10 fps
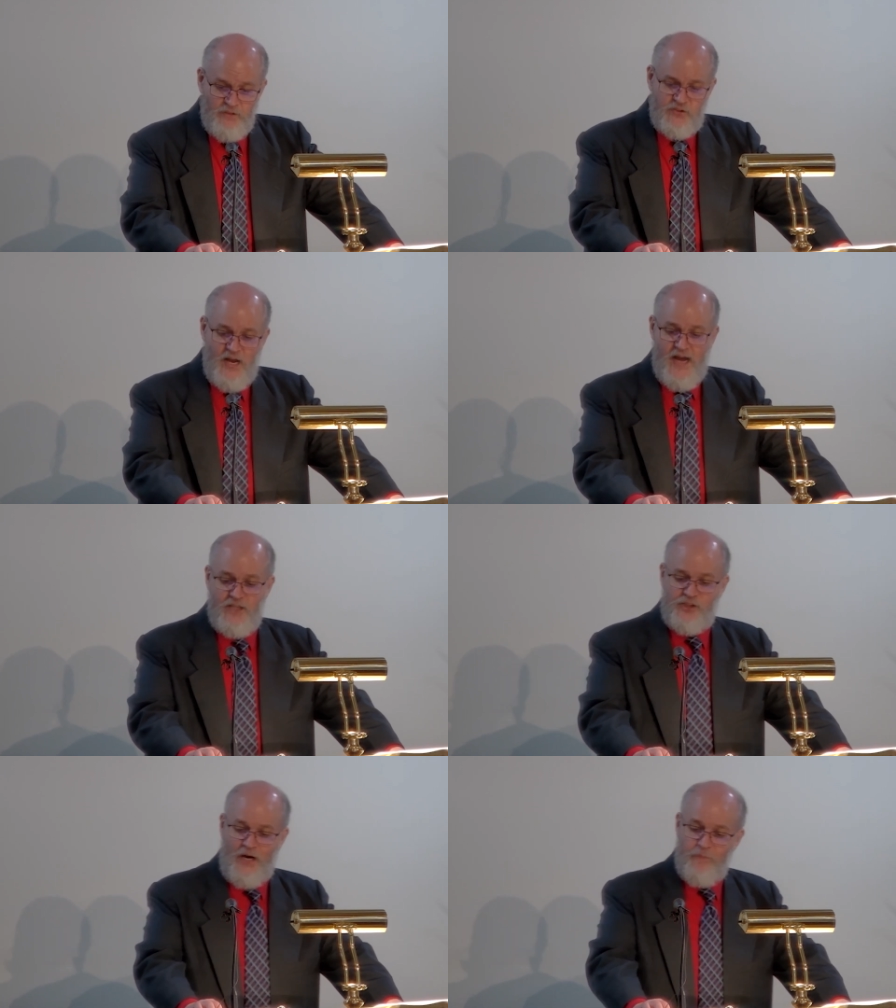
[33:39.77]

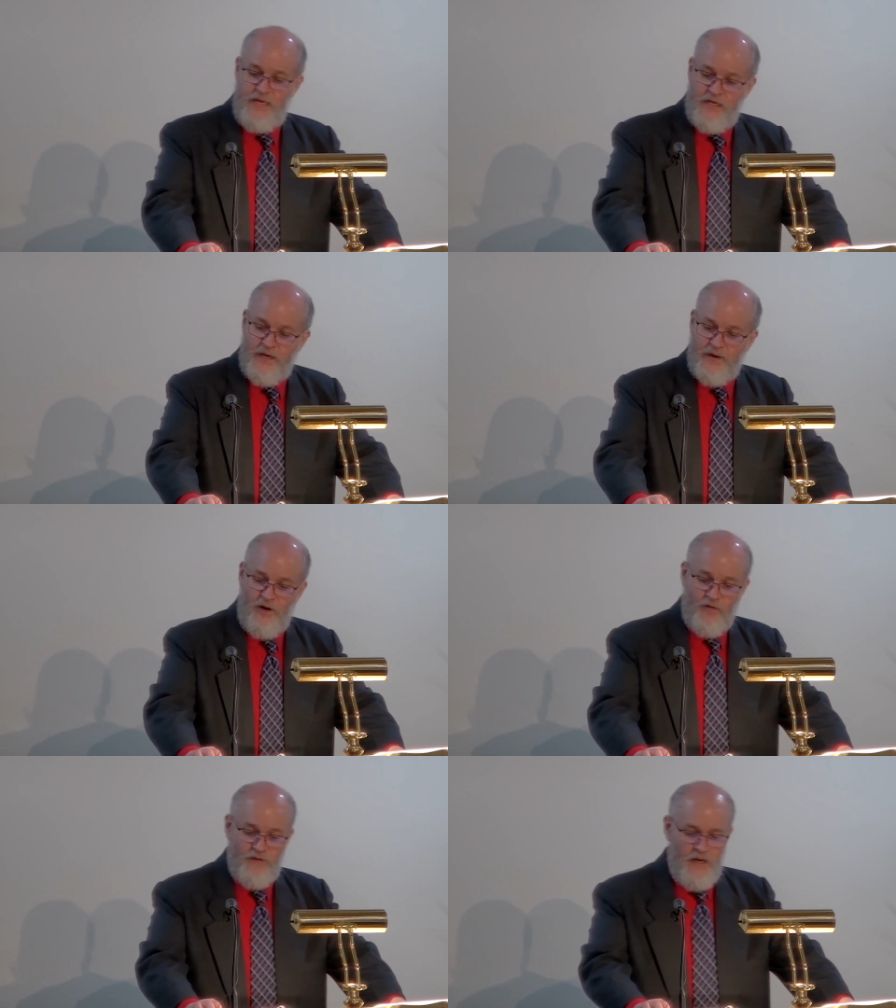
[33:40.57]
Messiah shall be cut
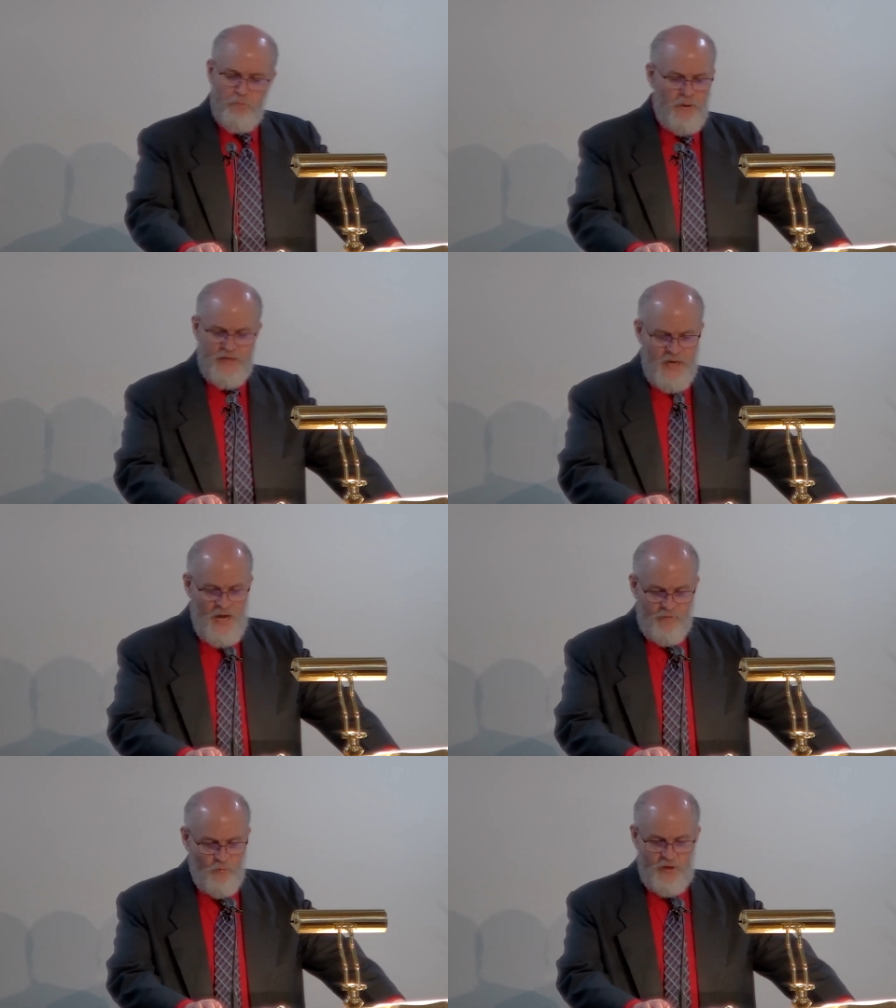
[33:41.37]
off, but
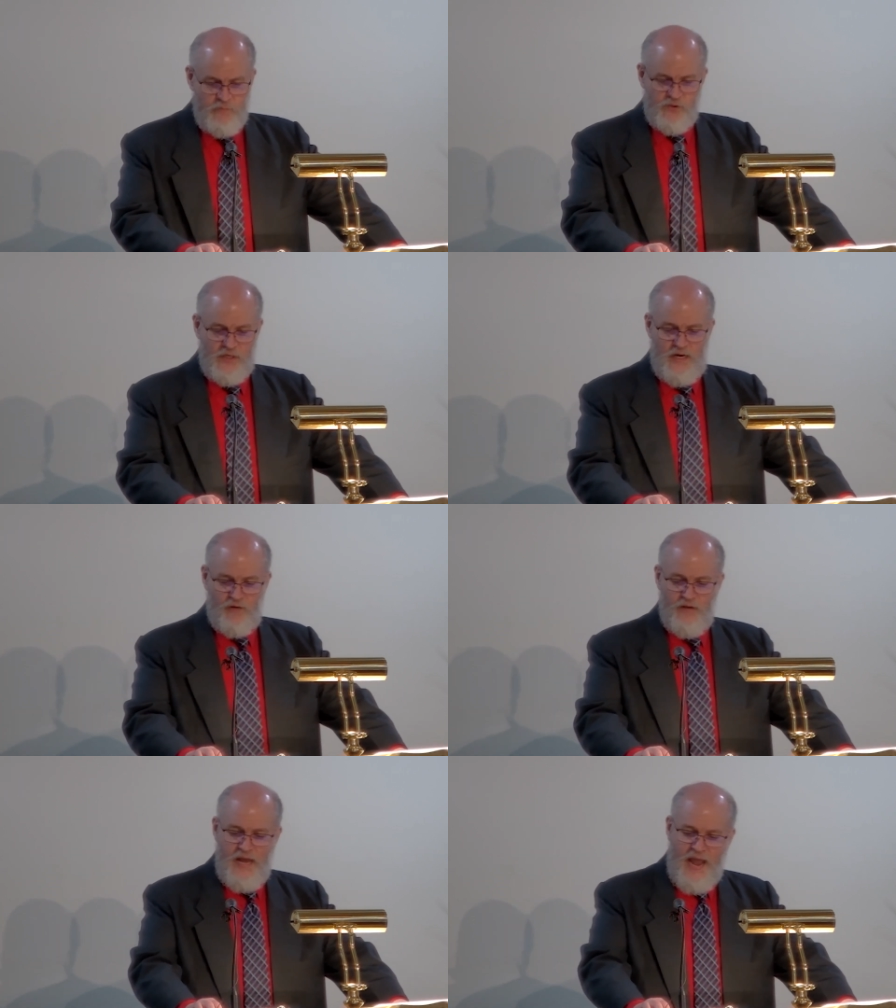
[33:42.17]
not for
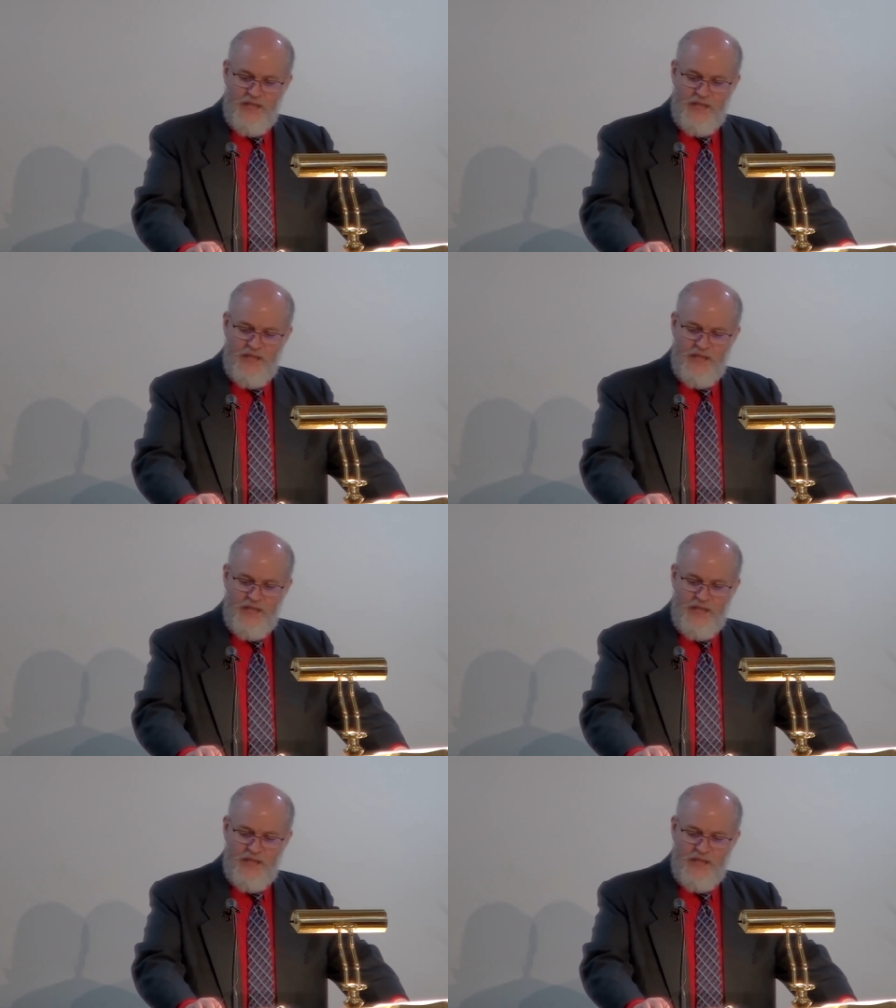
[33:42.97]
himself.